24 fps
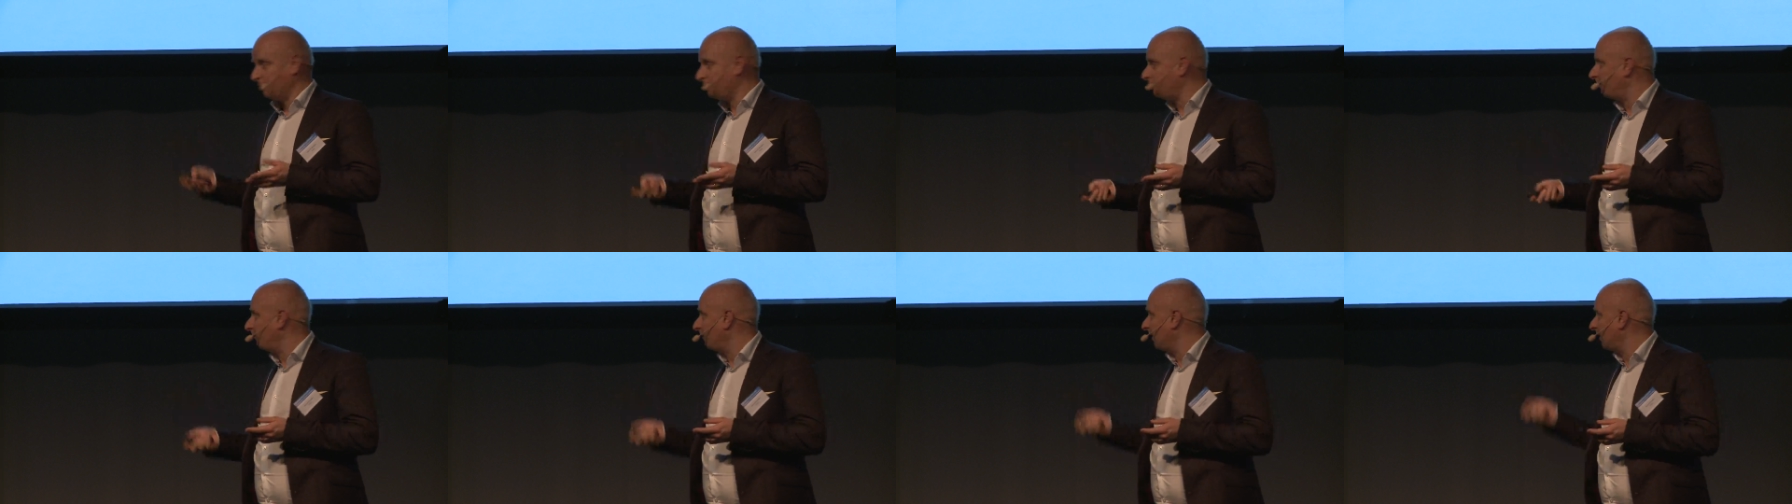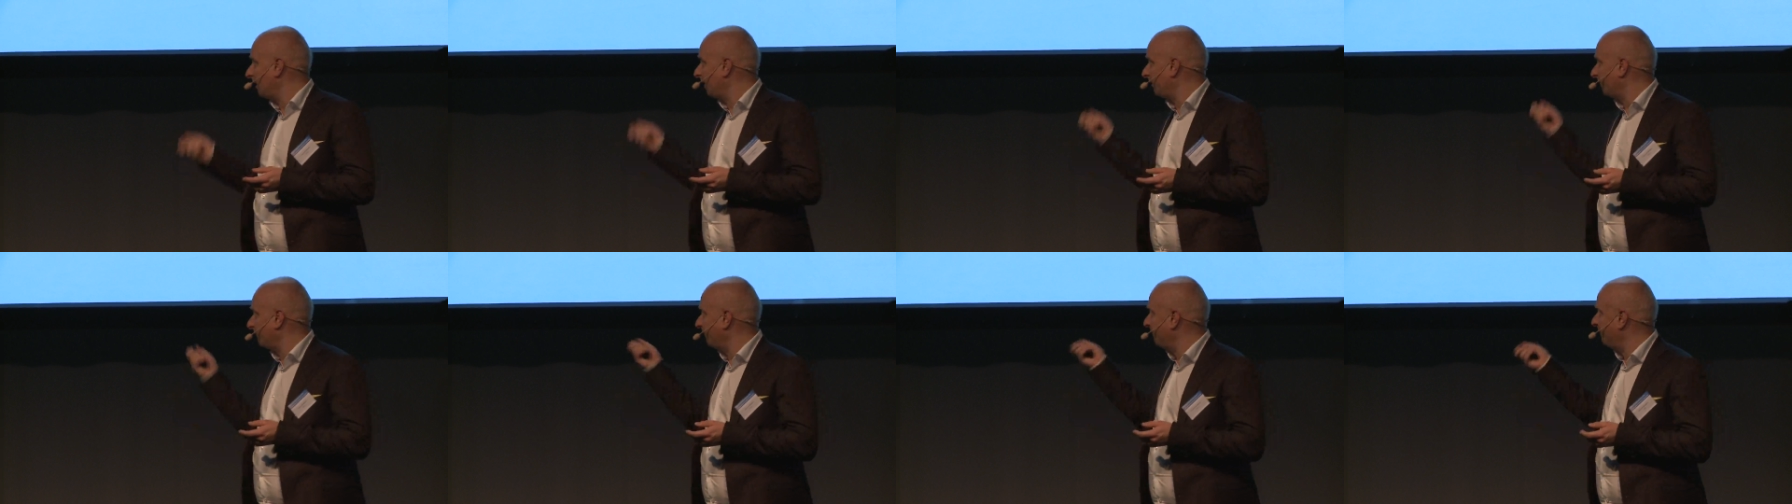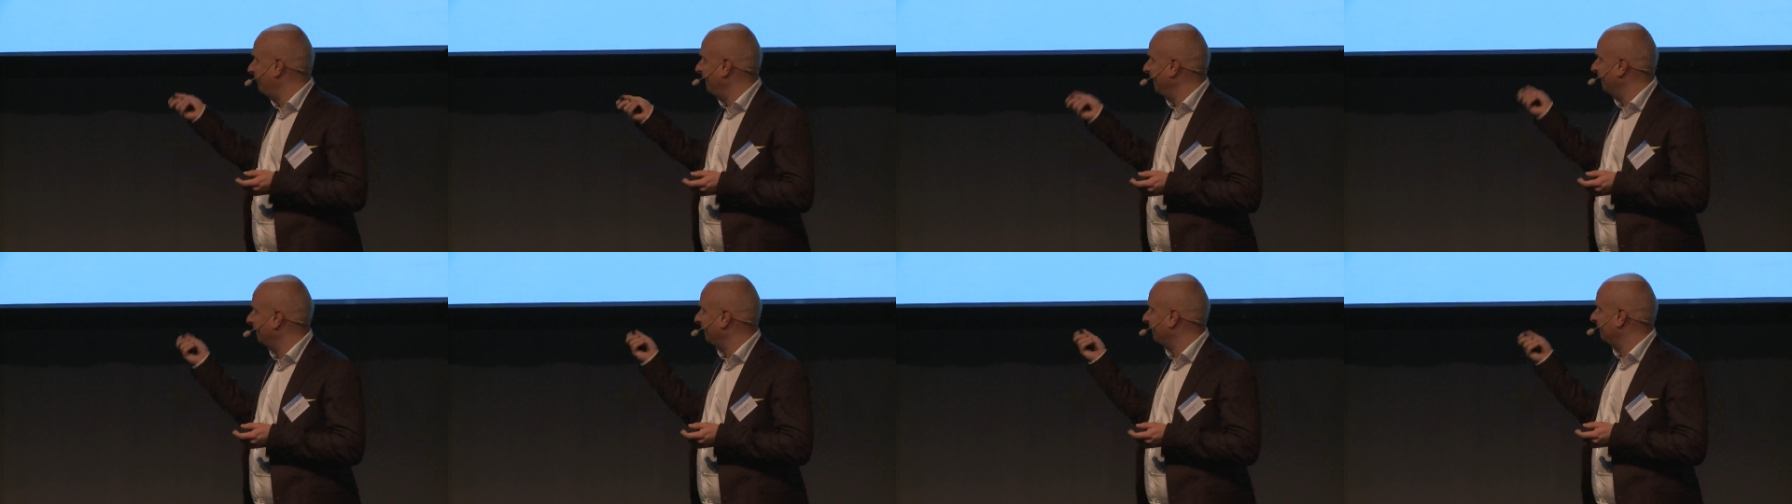so we can't
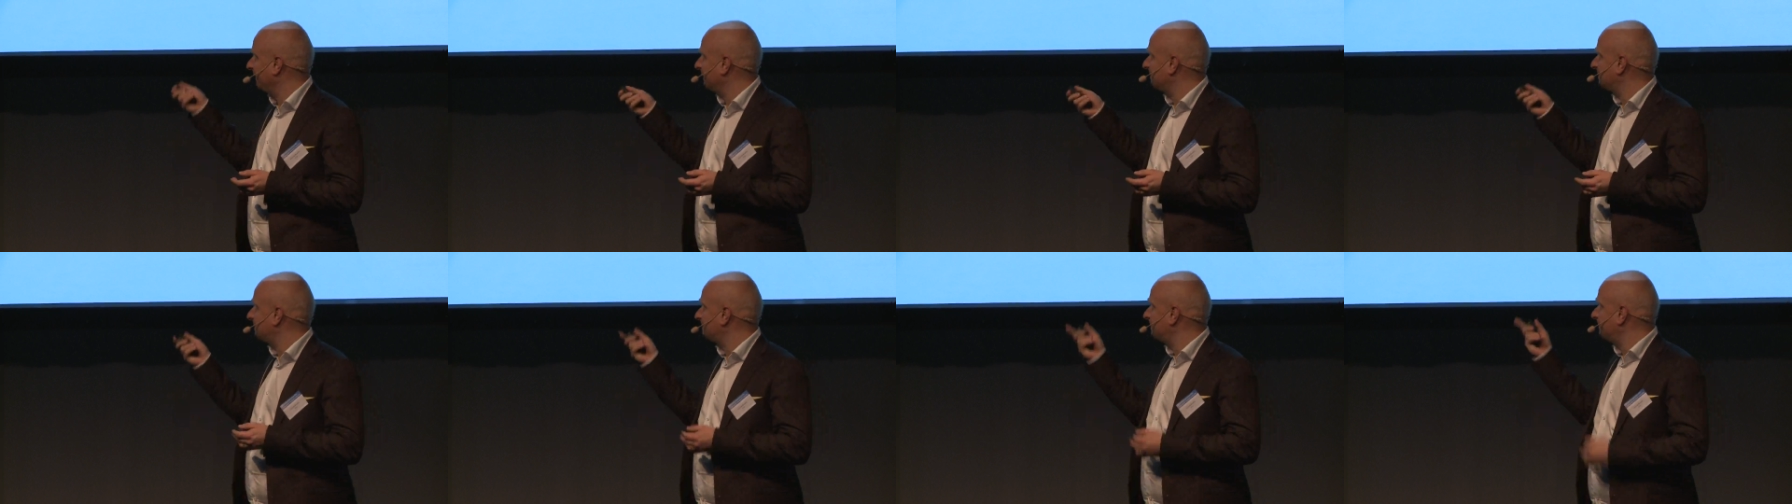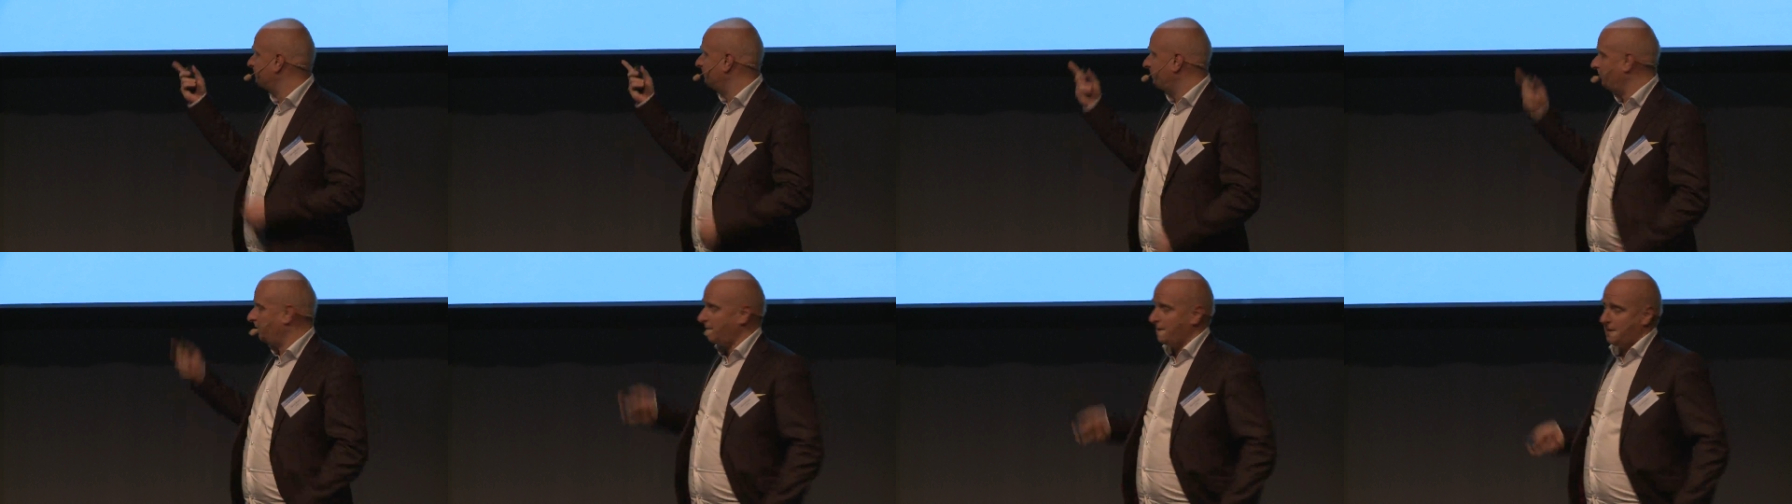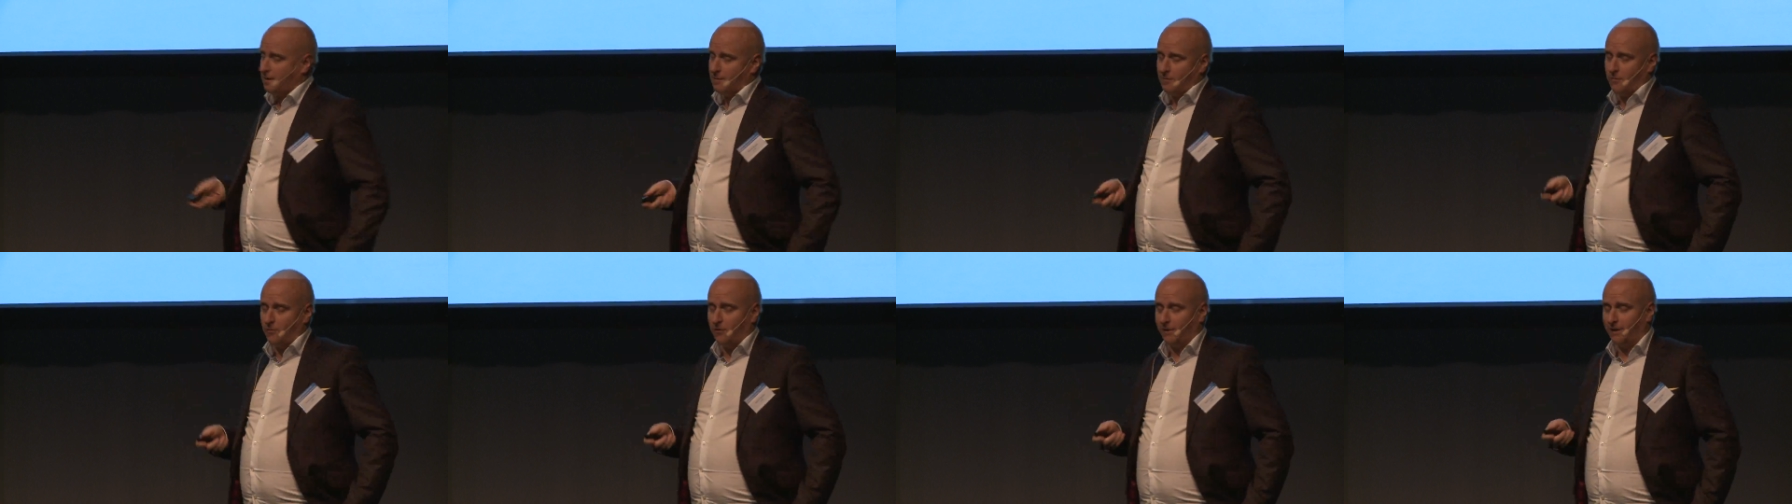rebuild this
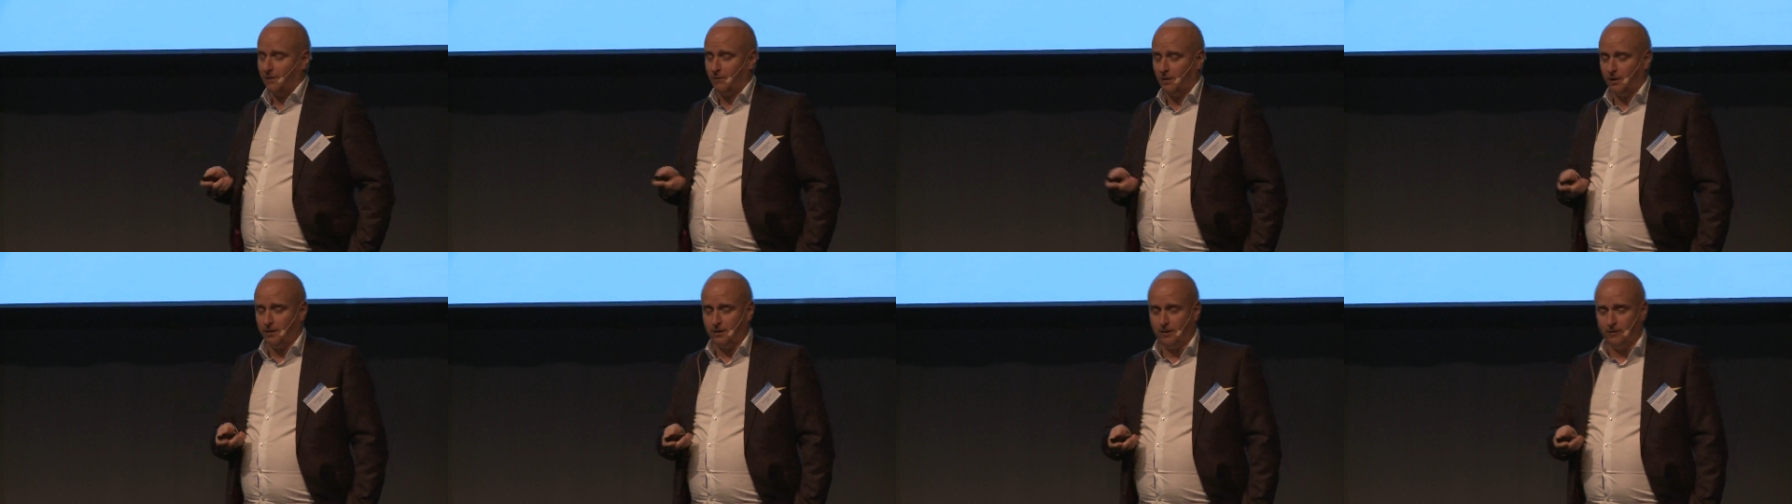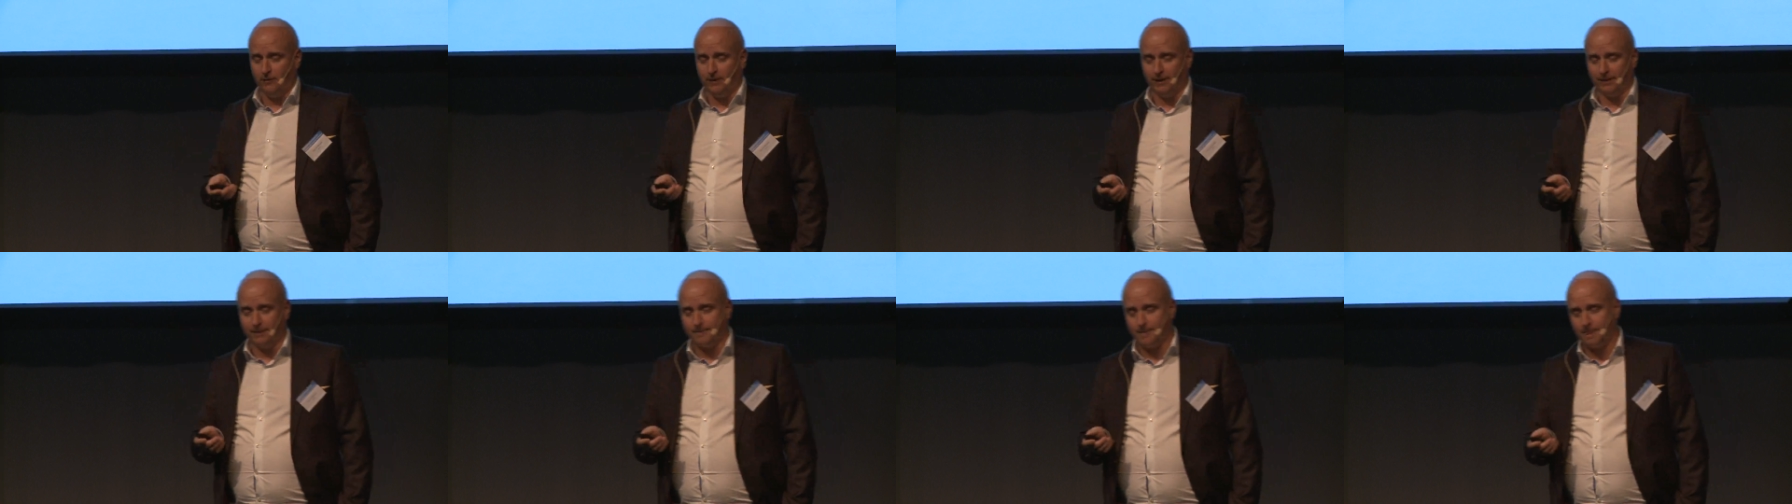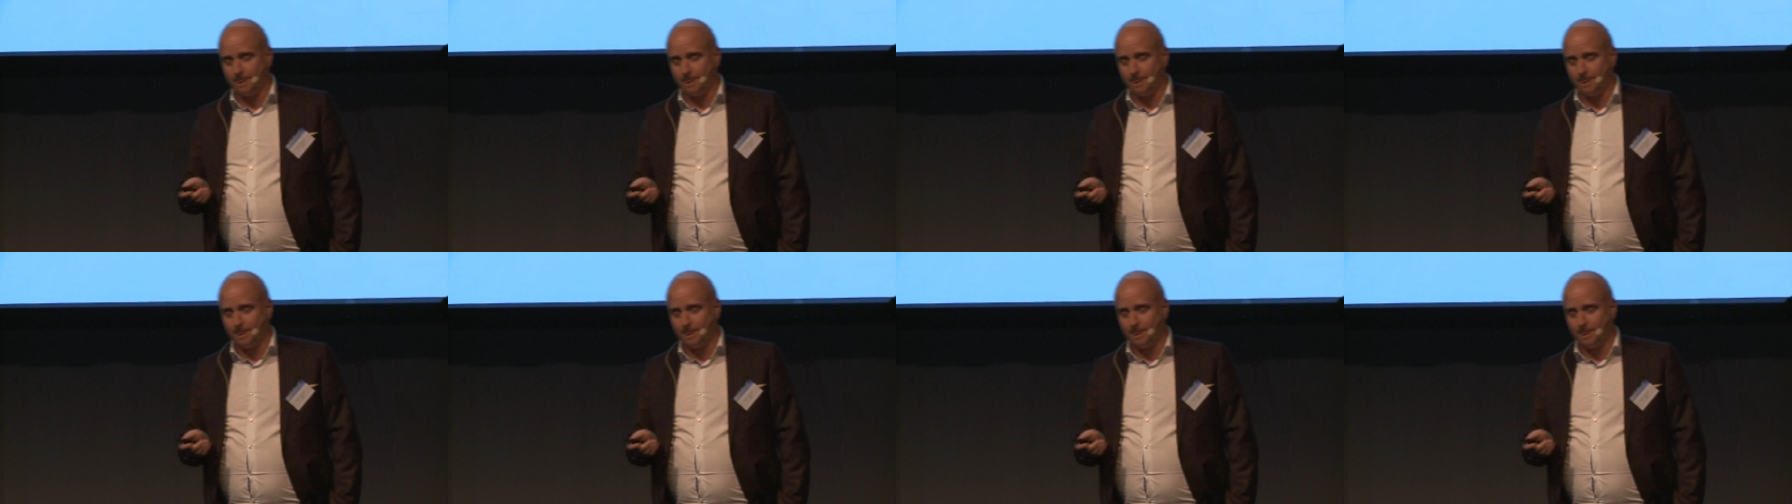more than we're doing.